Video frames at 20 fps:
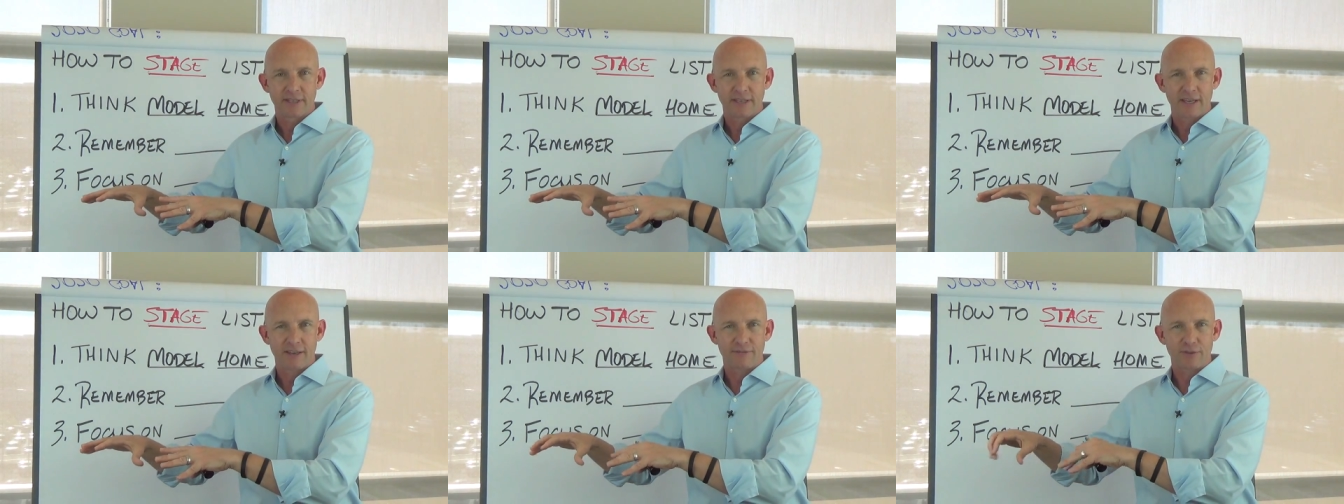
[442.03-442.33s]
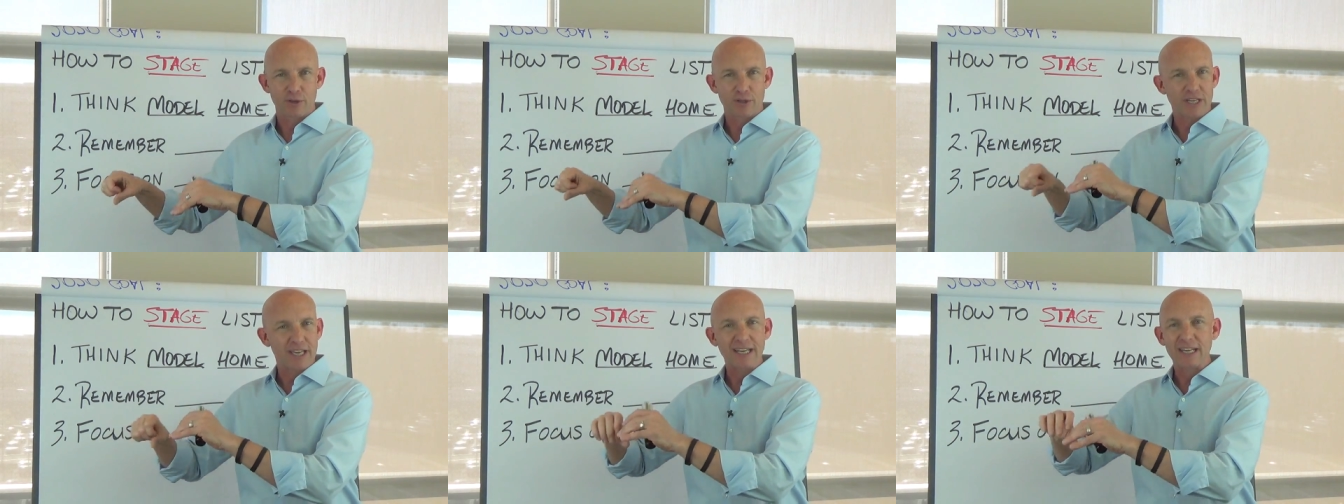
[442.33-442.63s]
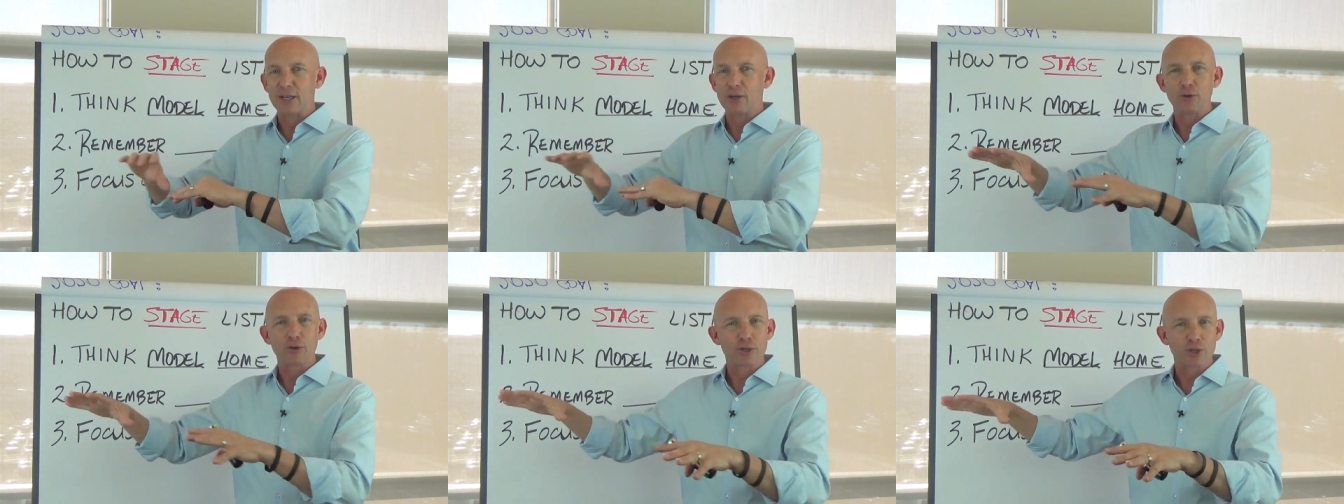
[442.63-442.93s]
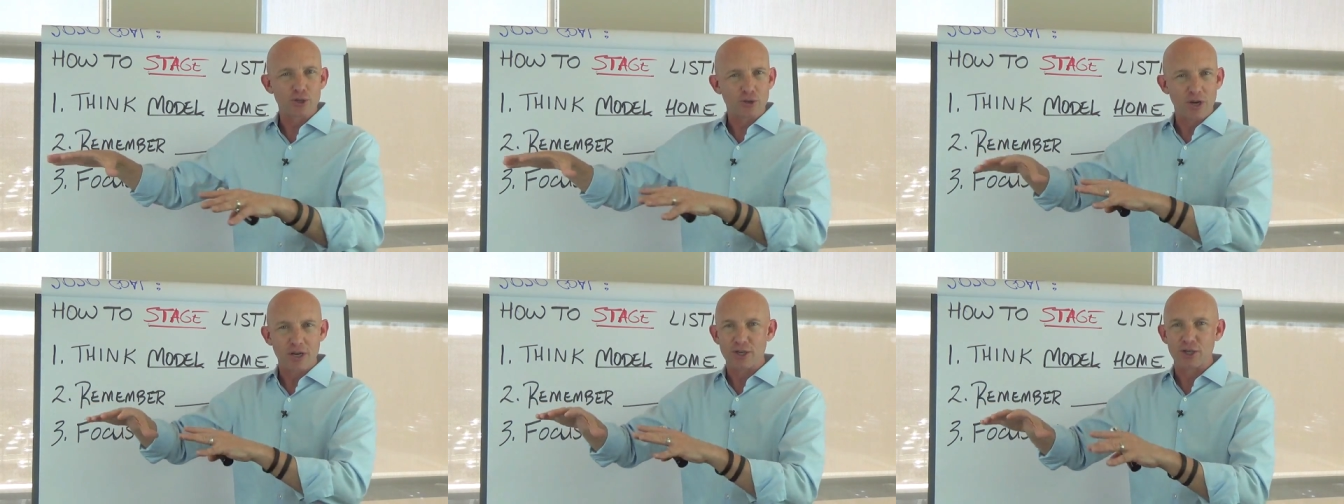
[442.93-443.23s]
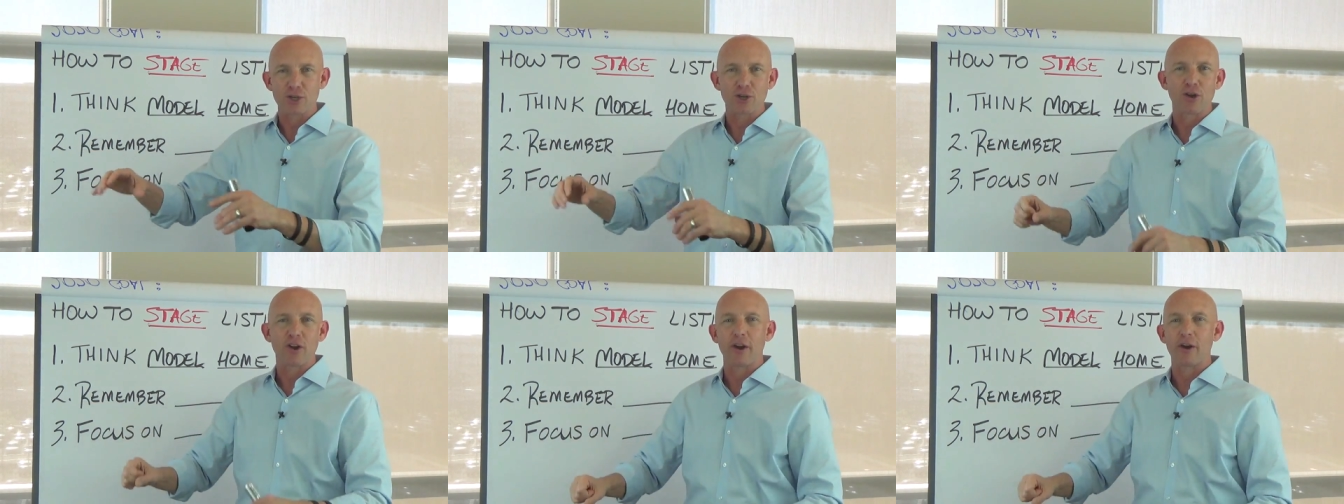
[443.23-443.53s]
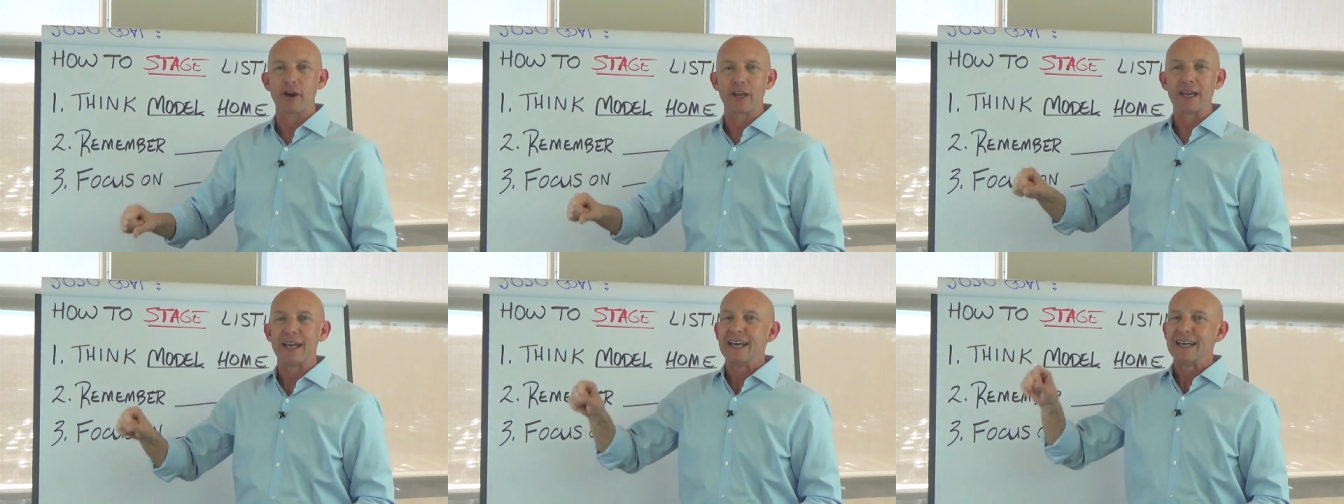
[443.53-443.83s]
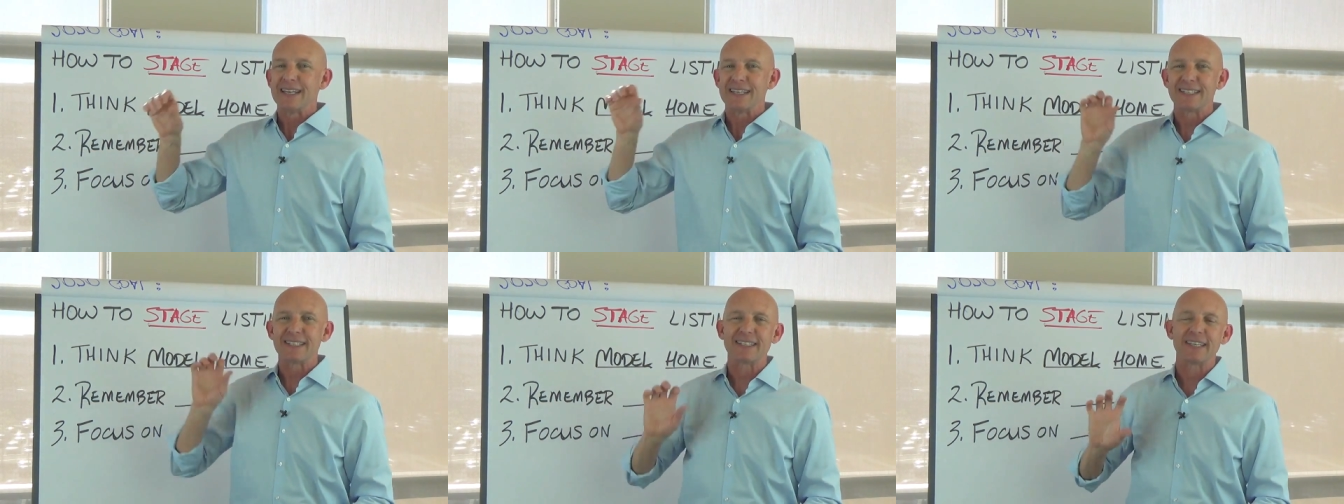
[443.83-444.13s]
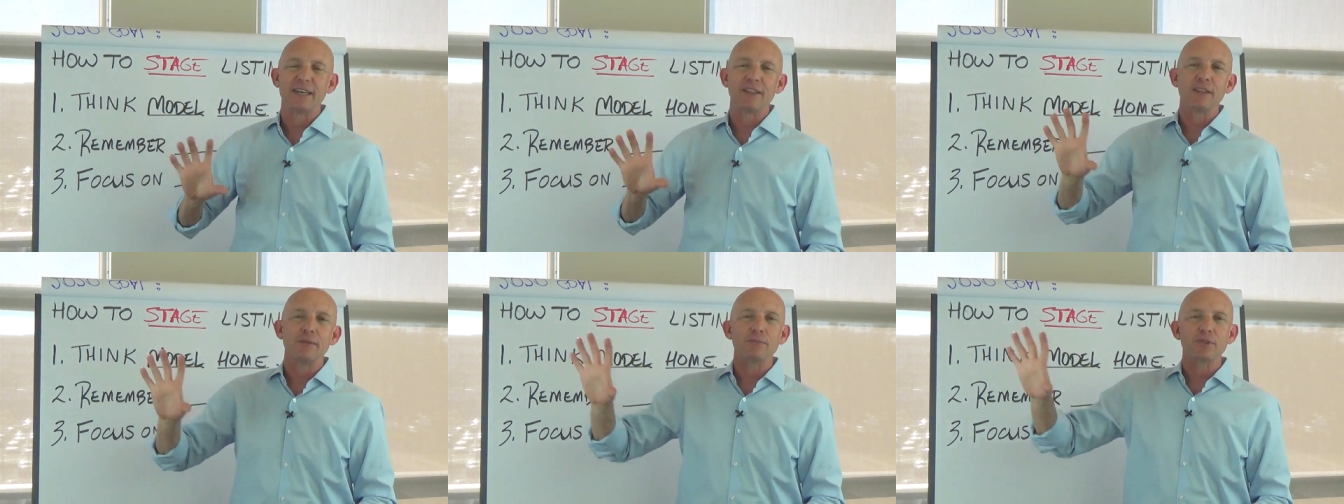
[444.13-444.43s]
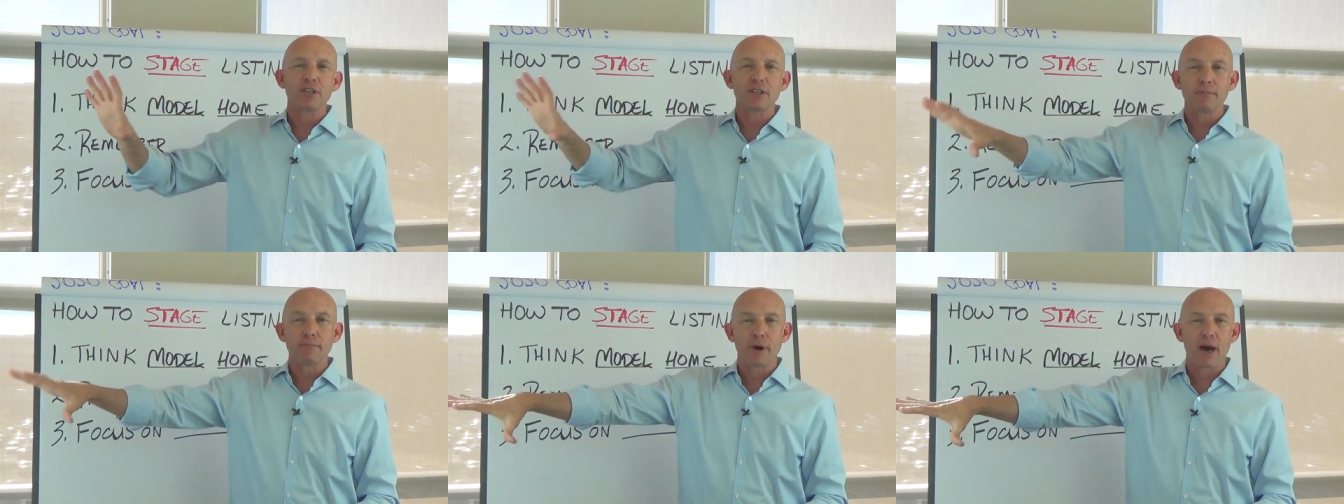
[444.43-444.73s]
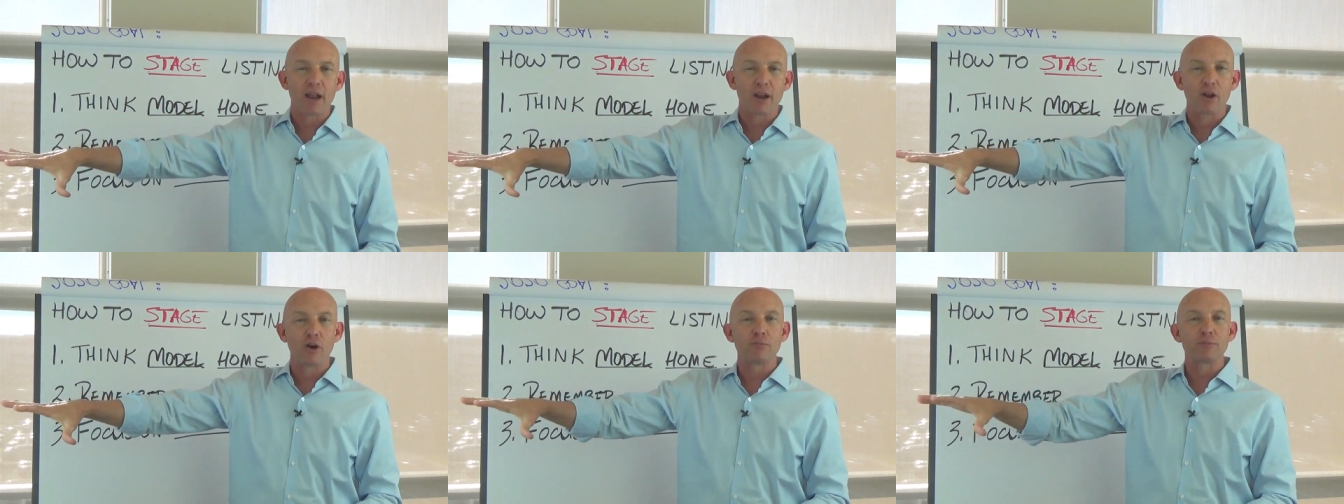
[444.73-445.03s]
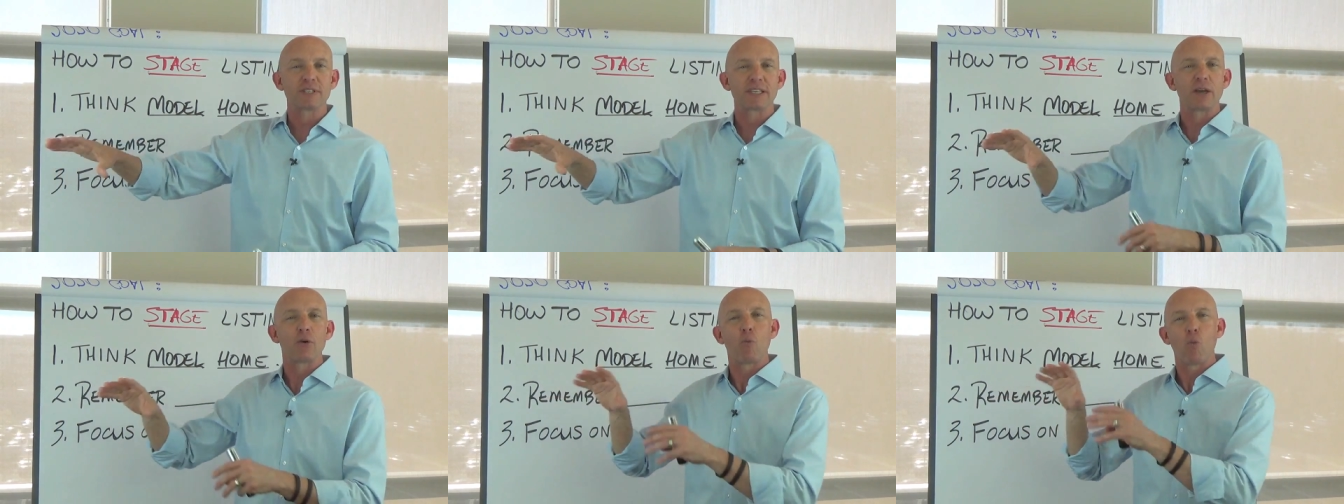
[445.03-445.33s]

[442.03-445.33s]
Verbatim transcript: If there's any new construction in your area, send them to the model home and say,